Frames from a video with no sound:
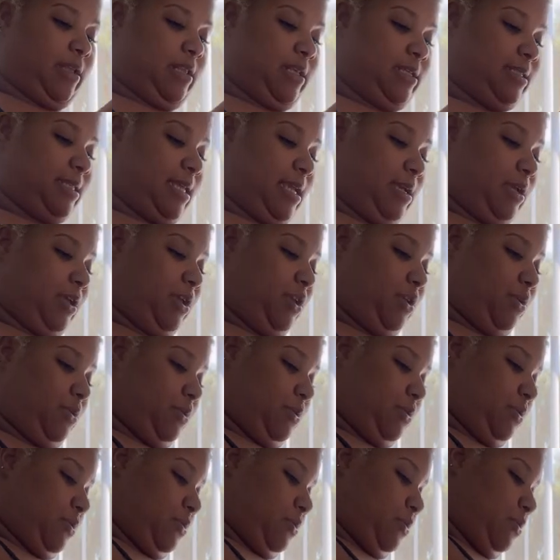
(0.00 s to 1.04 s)
this like
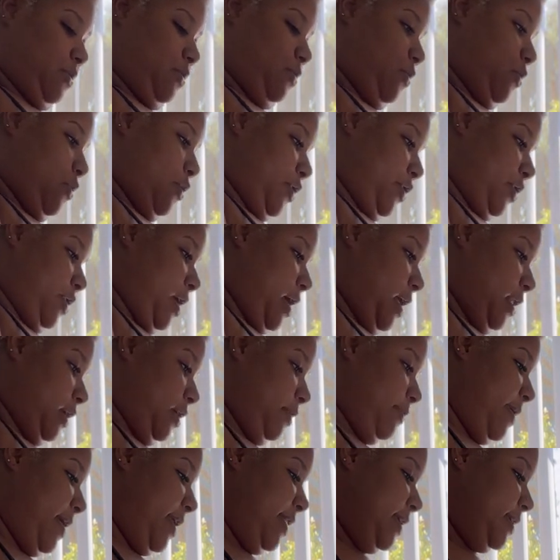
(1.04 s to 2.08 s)
cute little watercolor
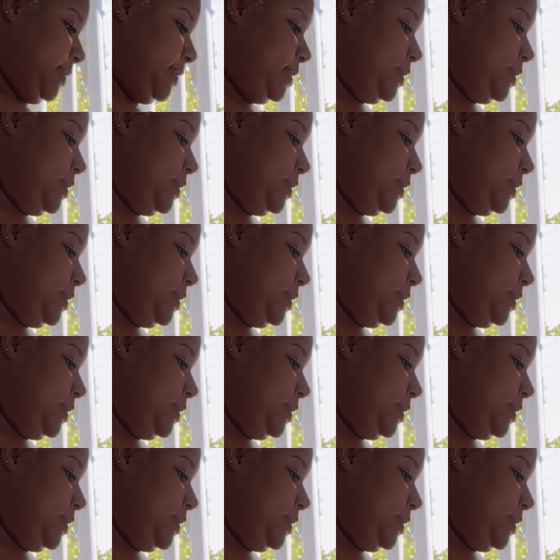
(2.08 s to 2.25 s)
bathing